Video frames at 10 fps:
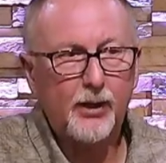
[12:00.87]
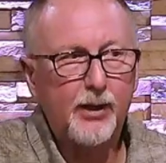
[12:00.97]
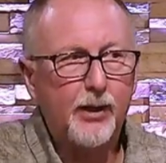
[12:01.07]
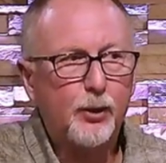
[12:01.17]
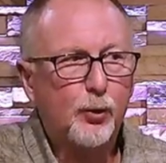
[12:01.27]

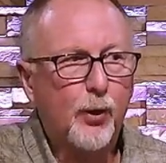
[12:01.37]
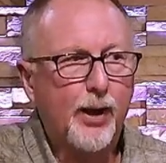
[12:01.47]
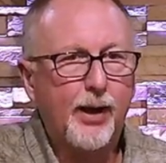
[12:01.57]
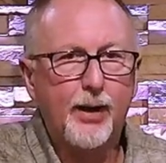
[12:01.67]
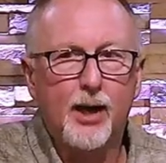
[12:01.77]
to
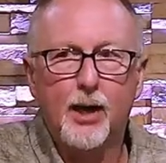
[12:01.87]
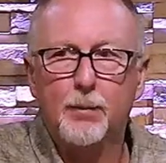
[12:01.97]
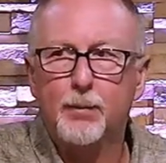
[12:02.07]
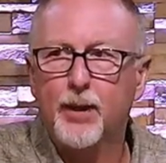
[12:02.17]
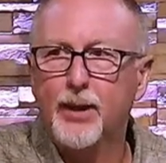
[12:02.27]
train up
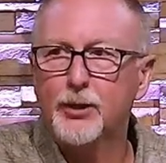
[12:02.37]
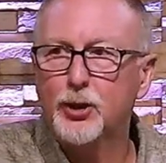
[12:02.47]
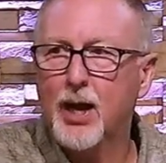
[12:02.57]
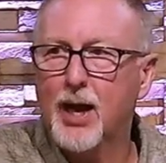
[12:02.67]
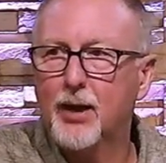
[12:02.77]
a
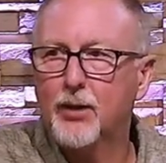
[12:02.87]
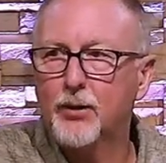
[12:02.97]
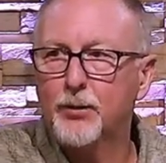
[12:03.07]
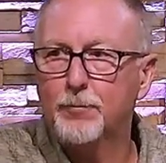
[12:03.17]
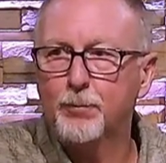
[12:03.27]

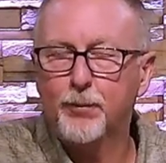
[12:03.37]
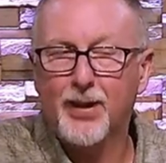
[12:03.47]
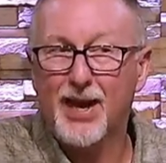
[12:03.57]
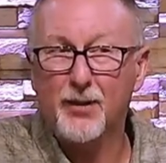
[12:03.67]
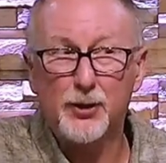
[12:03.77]
child
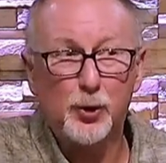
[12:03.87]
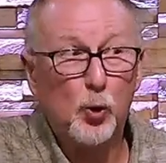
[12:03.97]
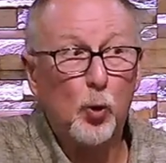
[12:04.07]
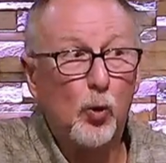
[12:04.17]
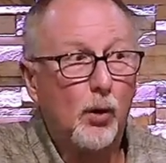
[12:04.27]
not the
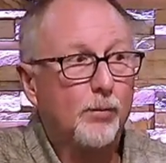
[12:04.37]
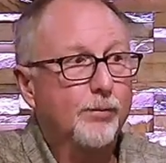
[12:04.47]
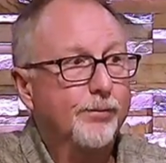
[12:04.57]
school.